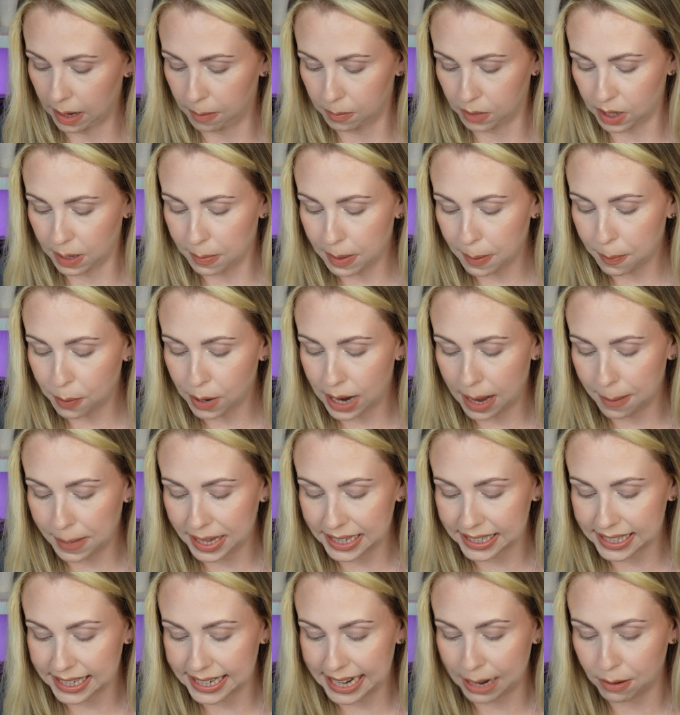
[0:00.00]
I'm going to be
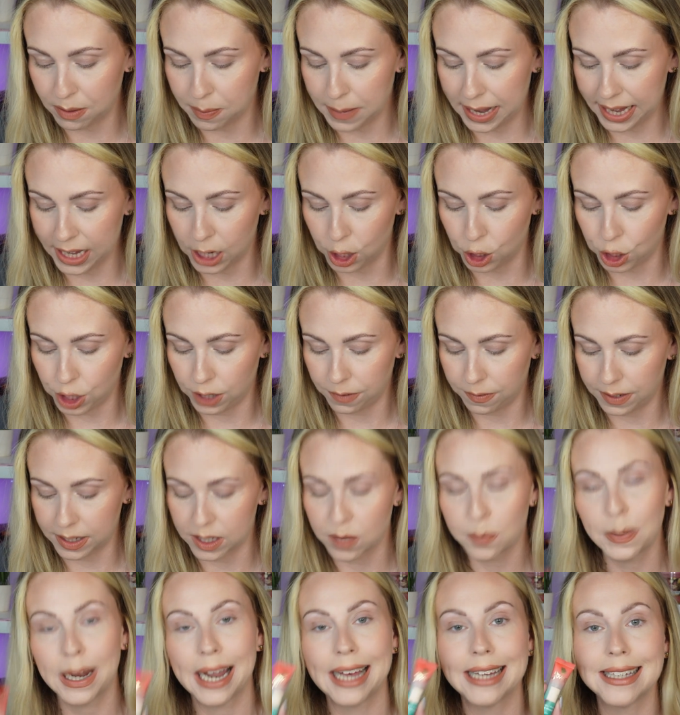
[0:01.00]
priming today with my
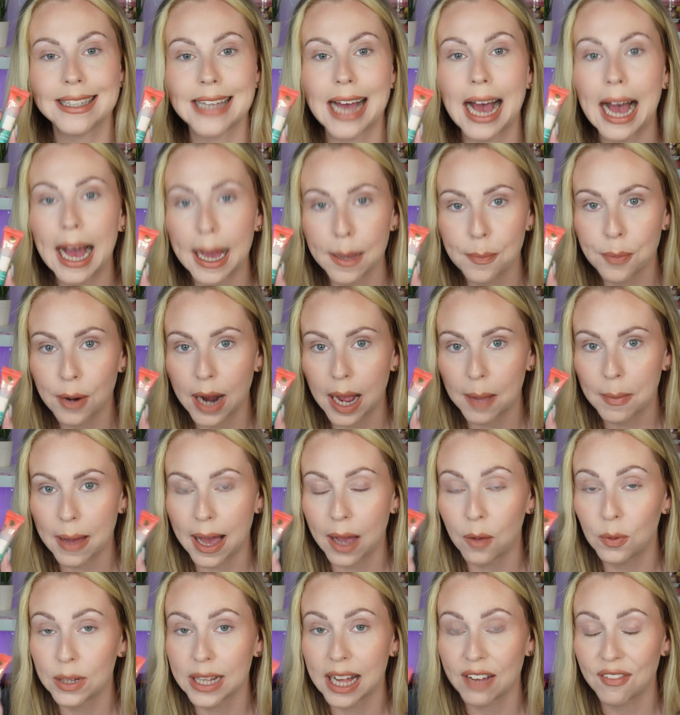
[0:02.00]
Juvia's Place eye primer.
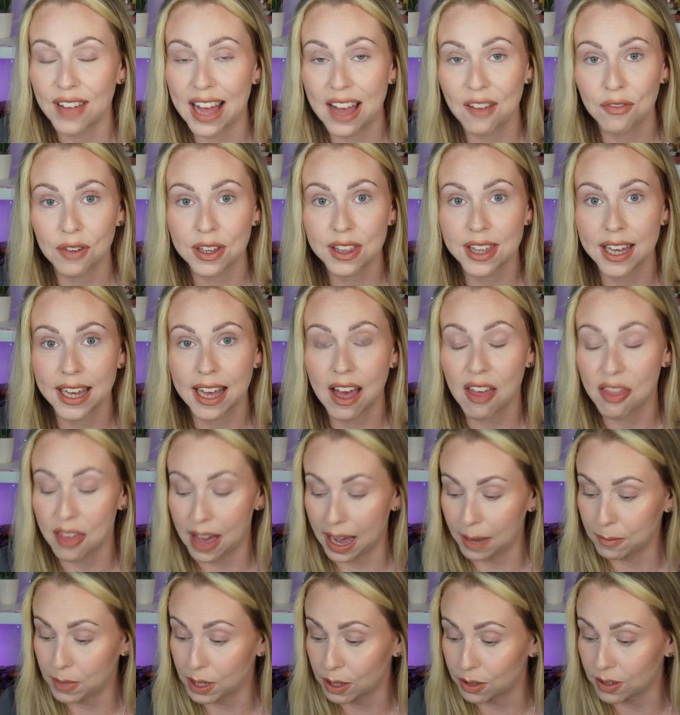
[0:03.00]
I will have everything that
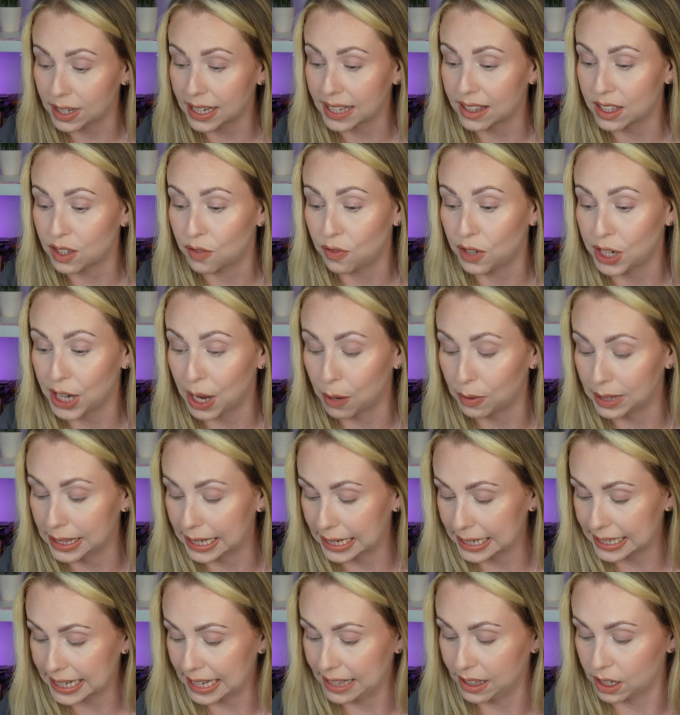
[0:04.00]
I'm using in this video
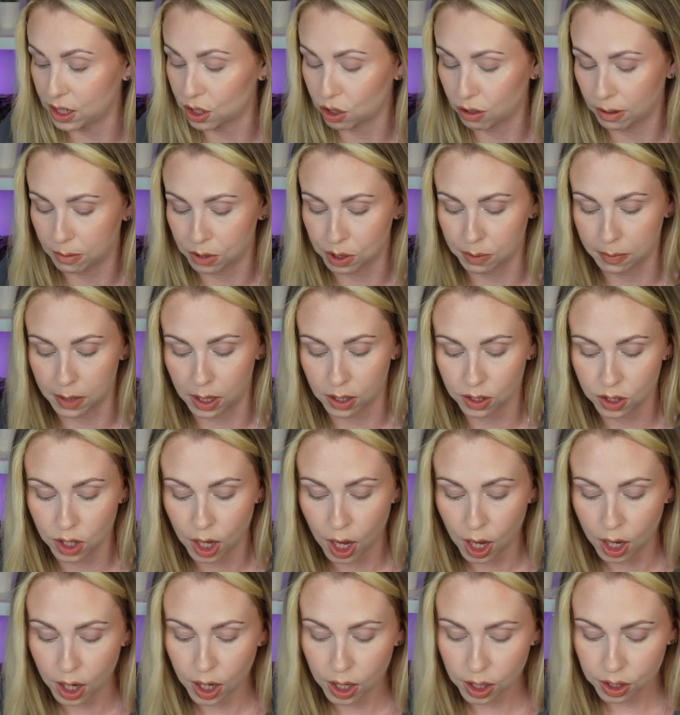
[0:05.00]
linked in the description box,
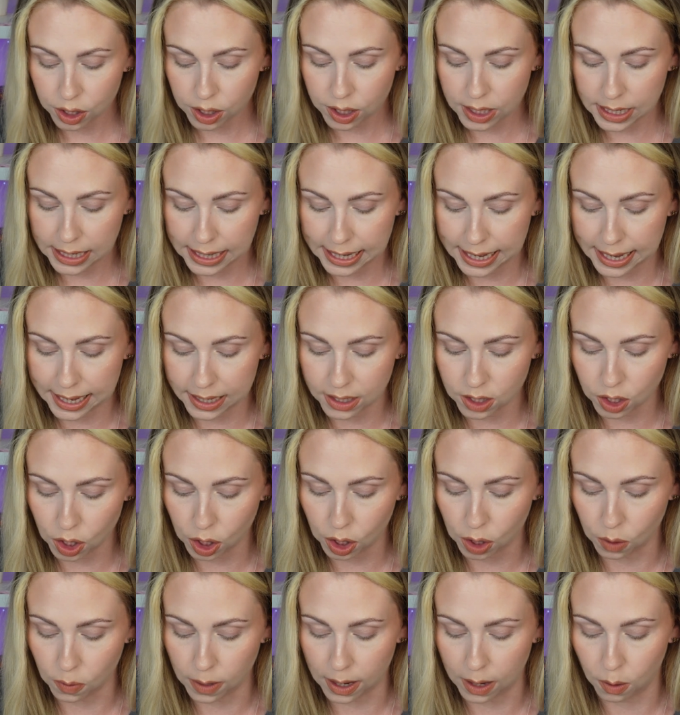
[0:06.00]
just in case
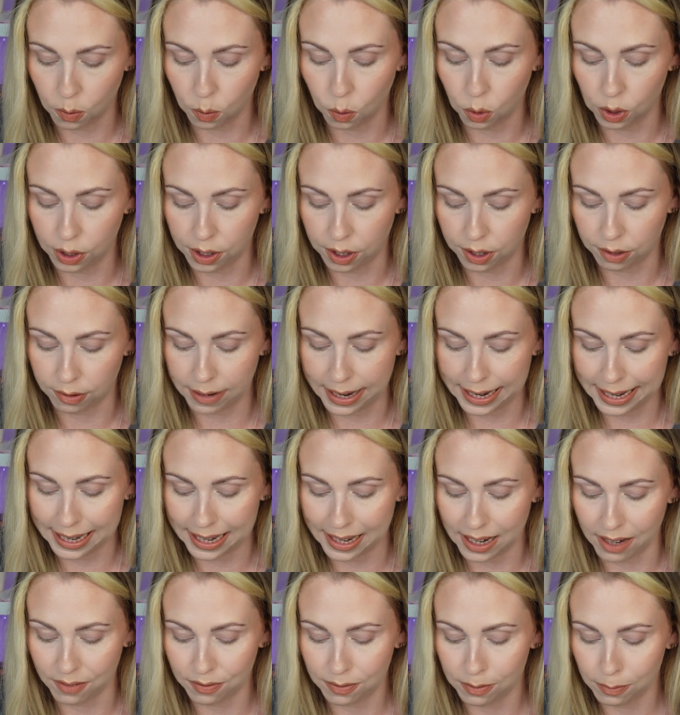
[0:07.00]
you are wondering.
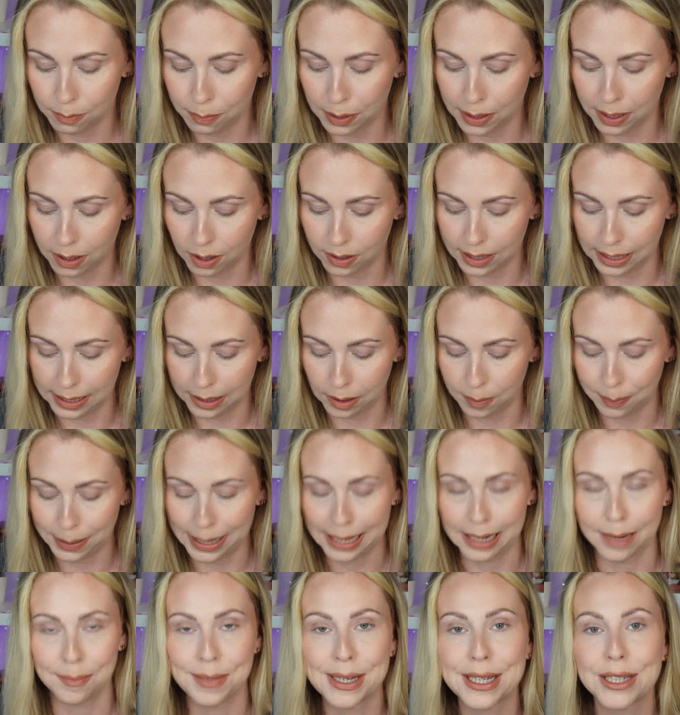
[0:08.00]
And I put it on a little
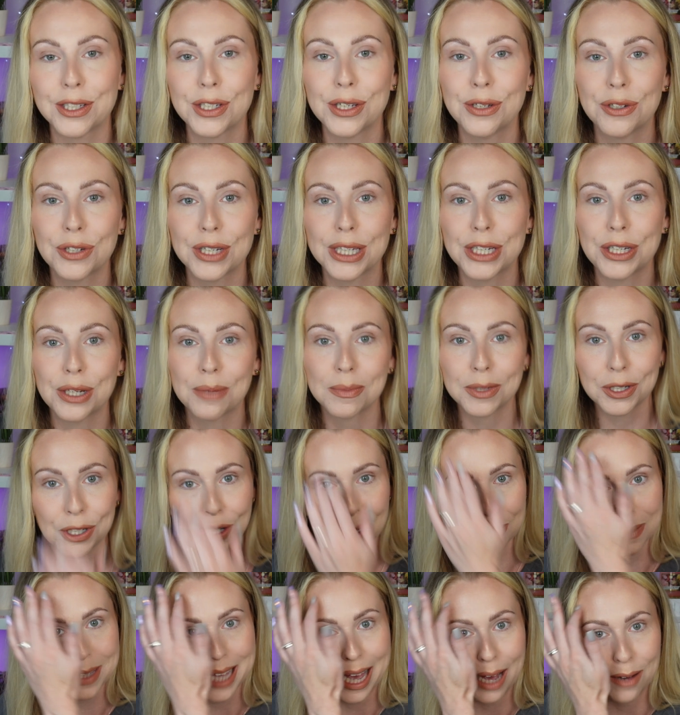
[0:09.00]
palette because usually too much
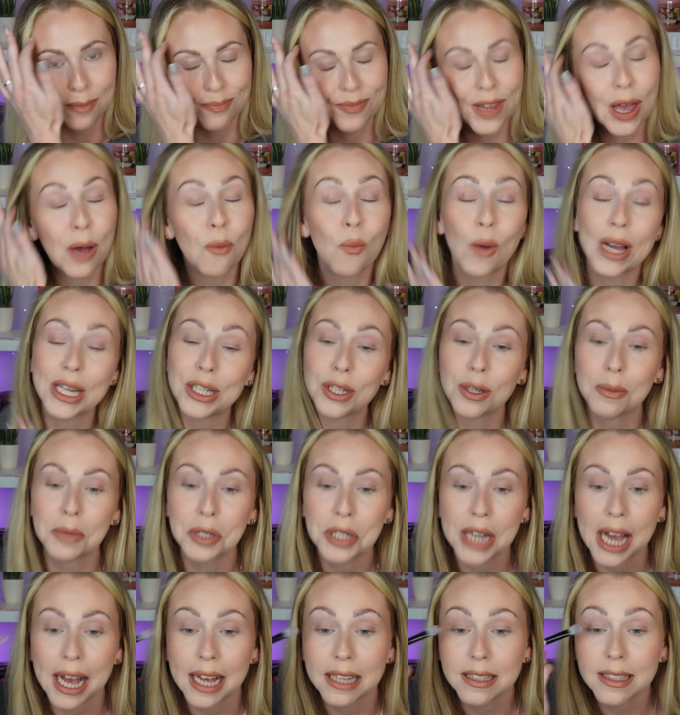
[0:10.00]
comes out, and way too
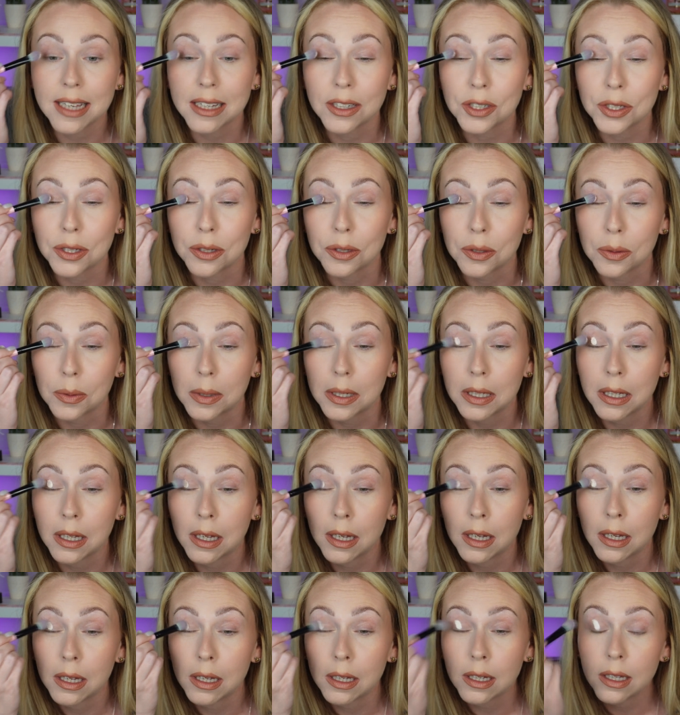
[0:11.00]
much has, as usual.
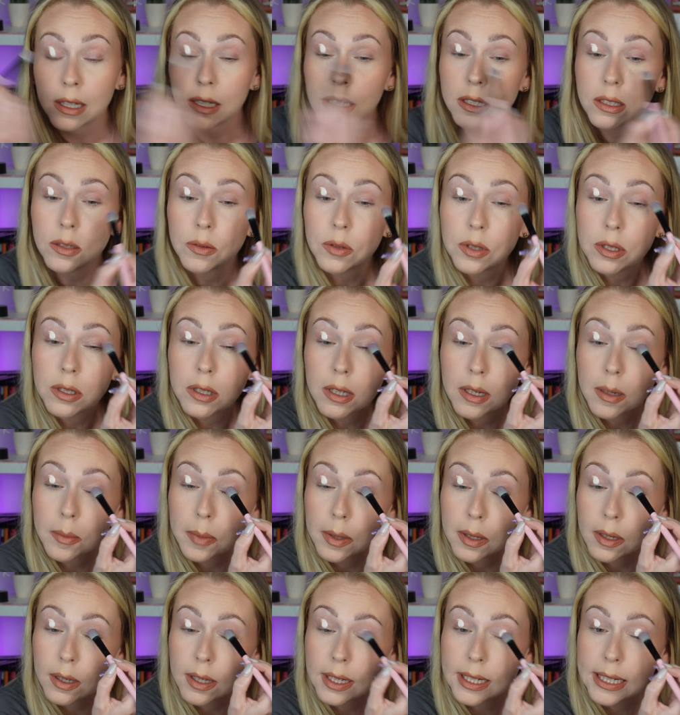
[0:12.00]
So we're just going to
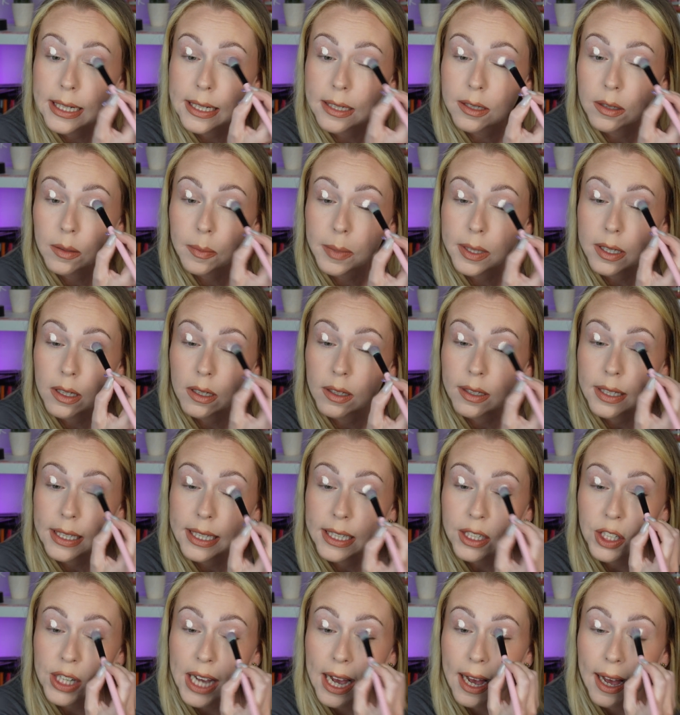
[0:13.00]
put a little bit on
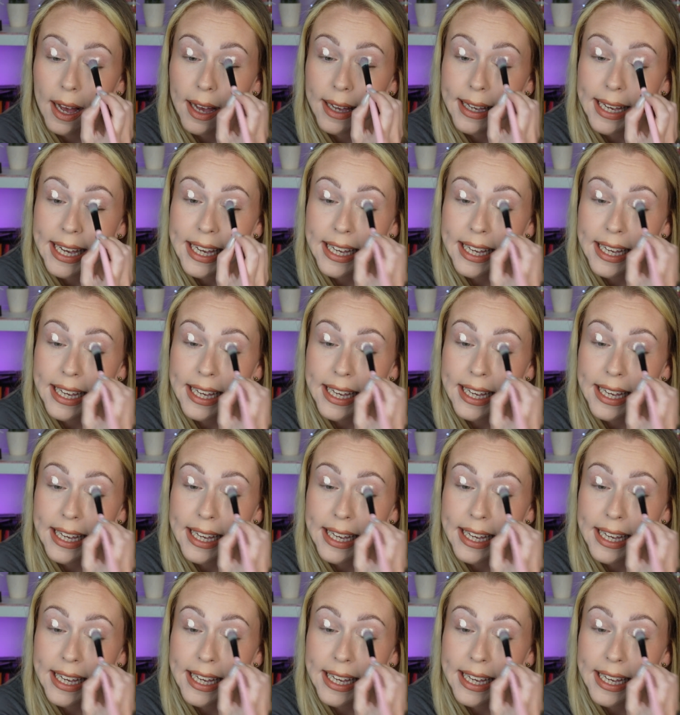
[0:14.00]
each eye.